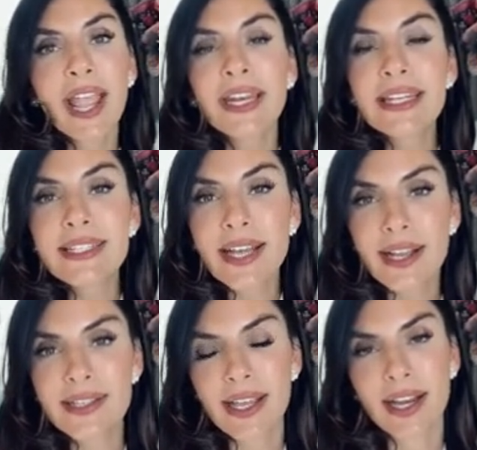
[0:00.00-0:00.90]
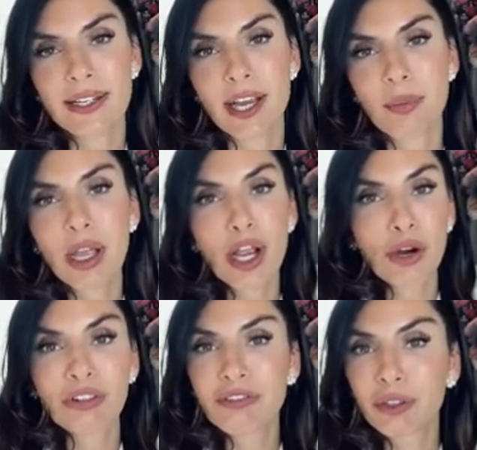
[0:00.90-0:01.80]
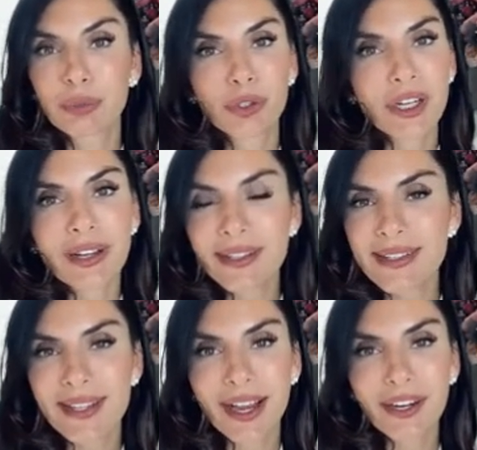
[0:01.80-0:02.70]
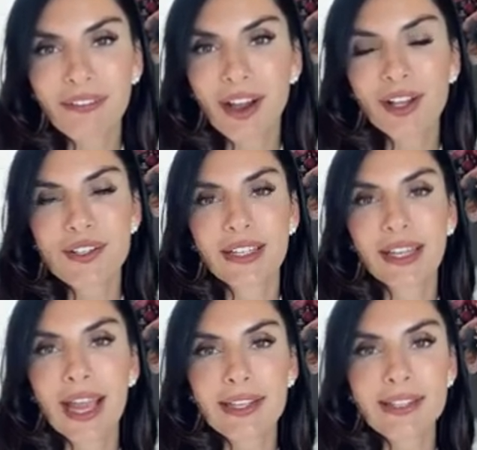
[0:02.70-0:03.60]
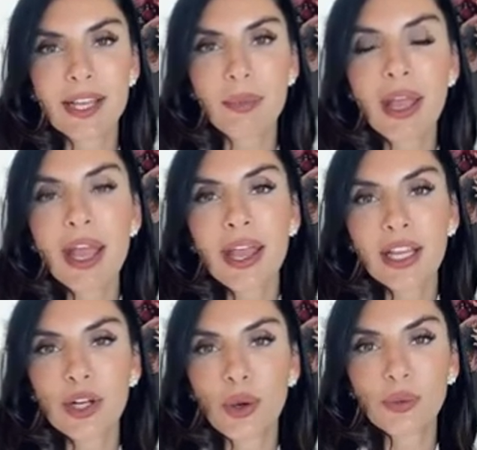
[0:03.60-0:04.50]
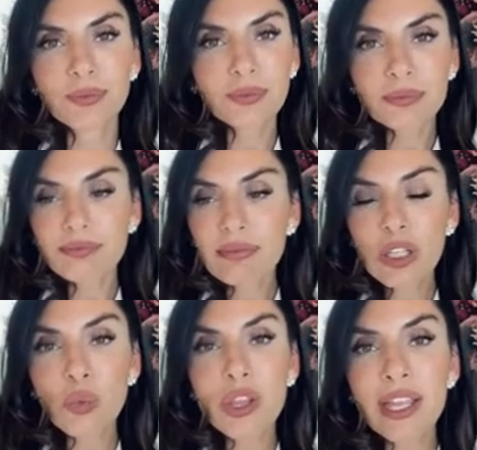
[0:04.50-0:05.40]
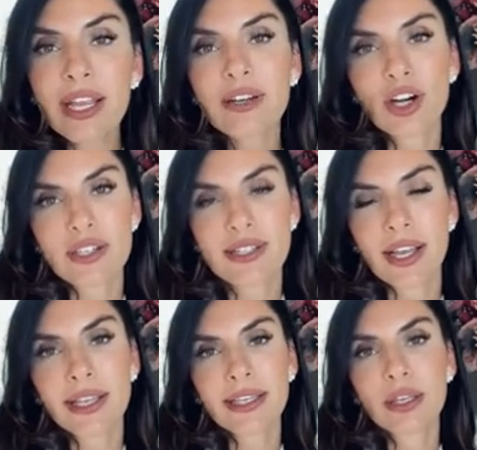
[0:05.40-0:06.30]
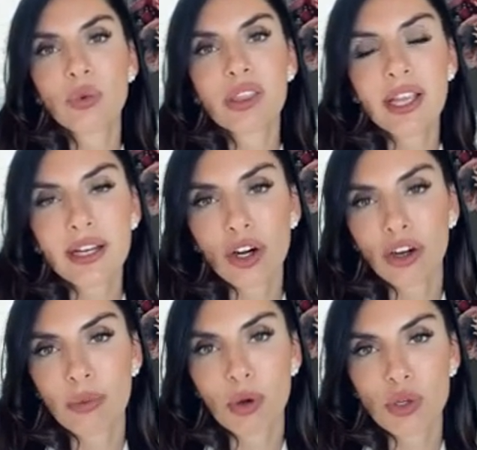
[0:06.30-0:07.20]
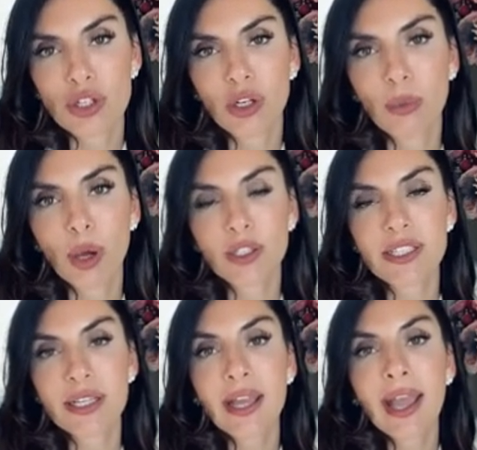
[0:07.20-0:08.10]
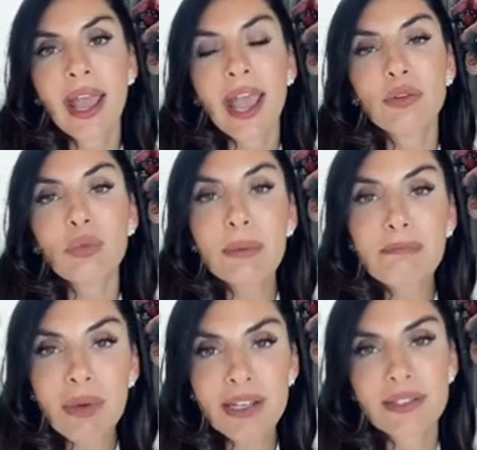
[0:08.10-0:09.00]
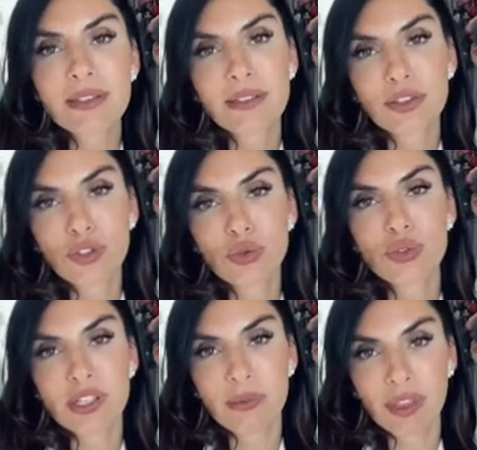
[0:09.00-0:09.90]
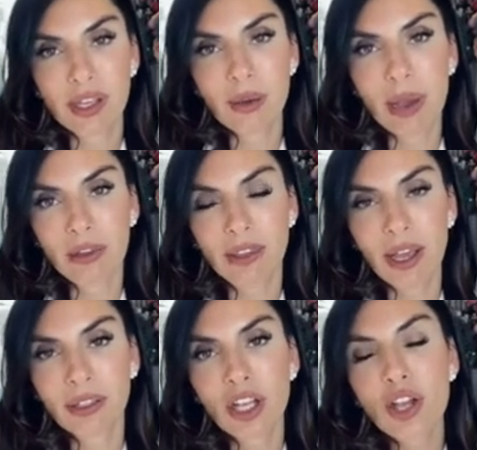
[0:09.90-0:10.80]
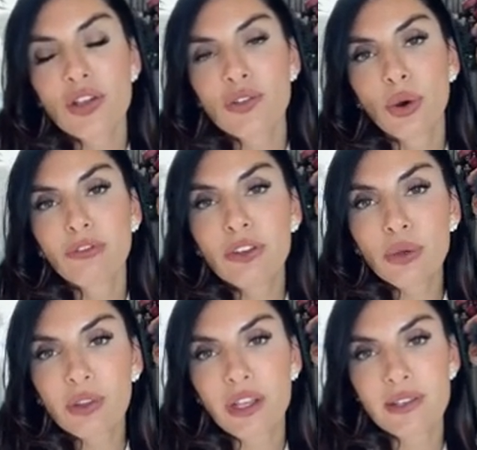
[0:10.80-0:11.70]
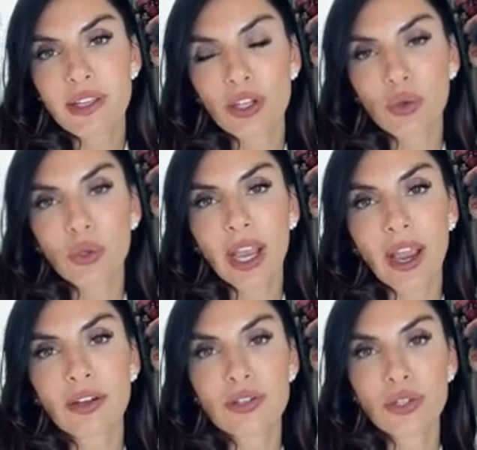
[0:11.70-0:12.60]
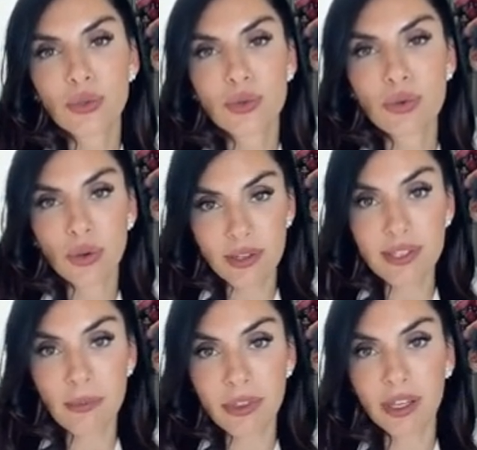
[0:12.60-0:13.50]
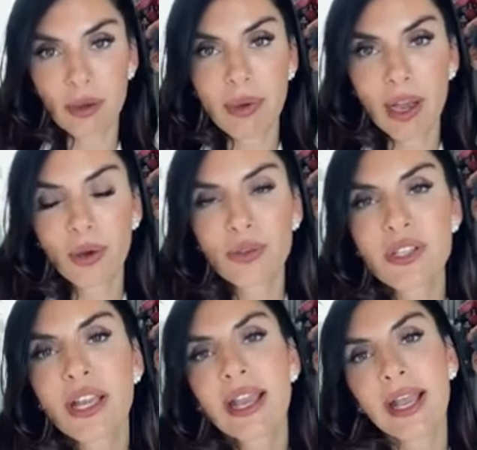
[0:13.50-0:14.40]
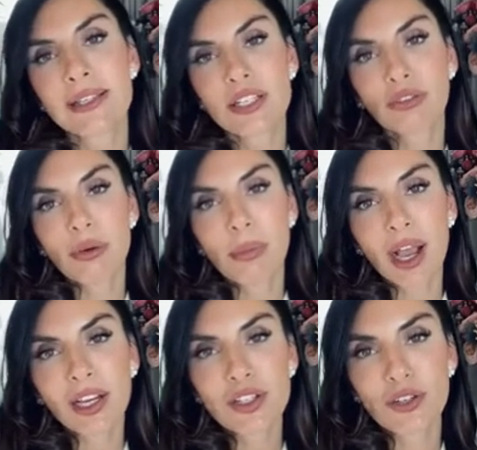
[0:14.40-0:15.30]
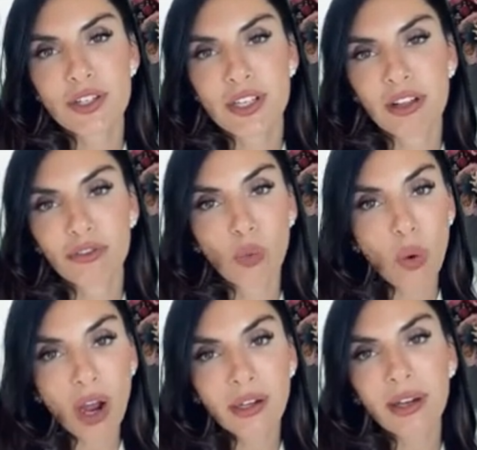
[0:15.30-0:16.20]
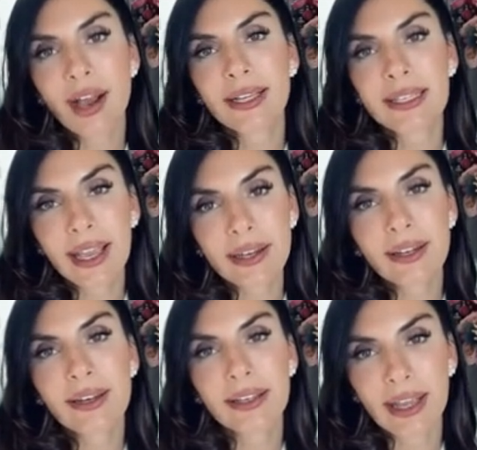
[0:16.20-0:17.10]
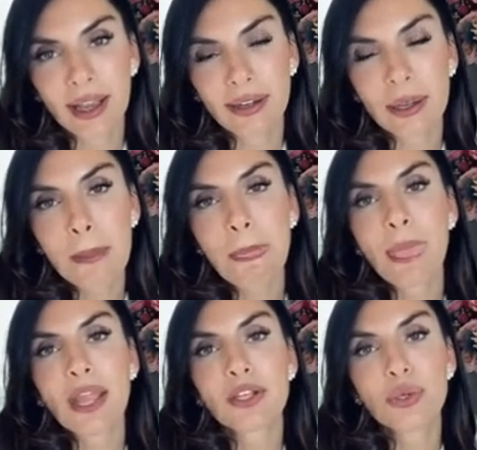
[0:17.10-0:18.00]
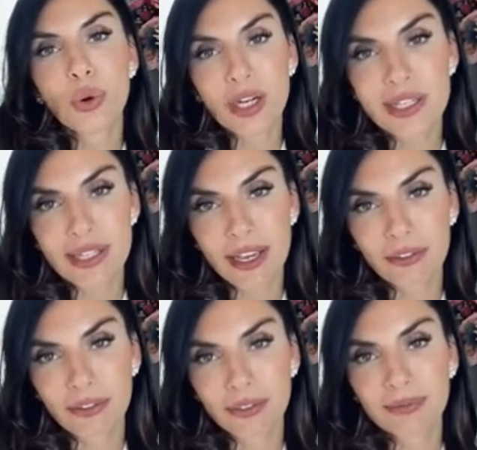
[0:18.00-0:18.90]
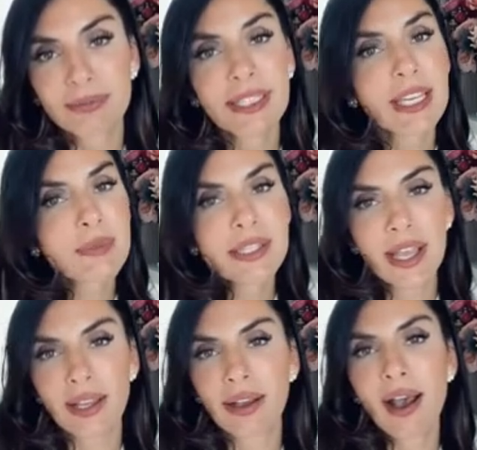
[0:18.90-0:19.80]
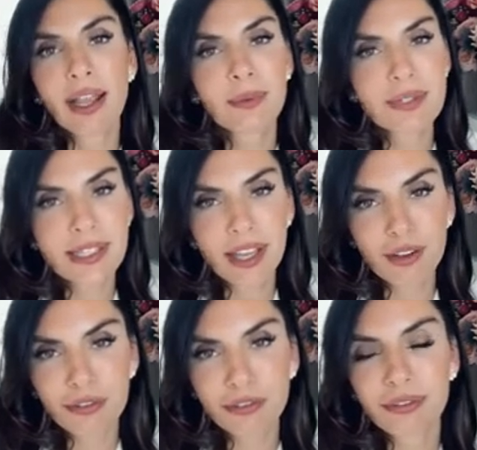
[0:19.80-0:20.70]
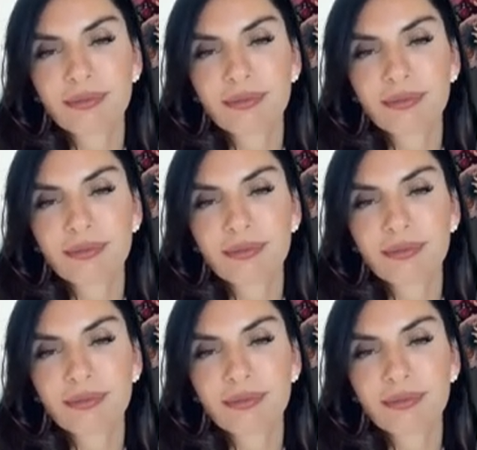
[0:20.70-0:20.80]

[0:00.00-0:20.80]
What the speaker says: And it does end up reverberating inside of us, and it ends up, you know, within our psyche, within our emotional body, and we must do something about that. So a few things that you can do something about is to remind yourself, one, again and again, that you are safe. Keep saying, I am safe,